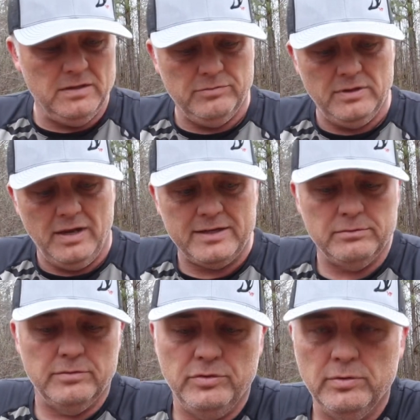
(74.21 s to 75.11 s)
if we'd like to
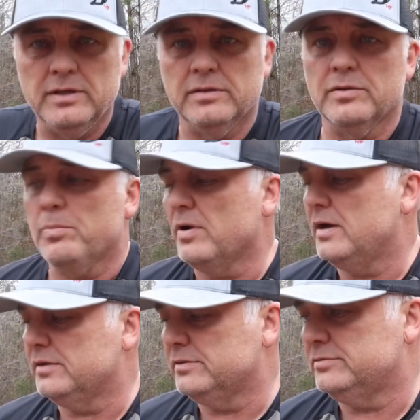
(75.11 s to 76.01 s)
review any of their
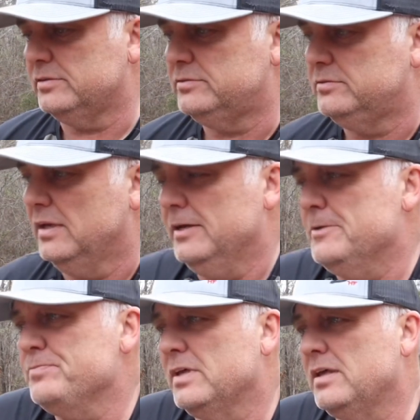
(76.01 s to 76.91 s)
products. I
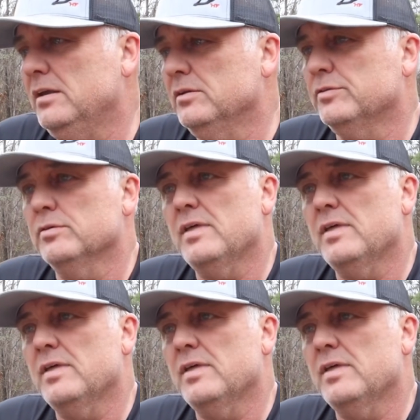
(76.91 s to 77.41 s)
kind of looked through.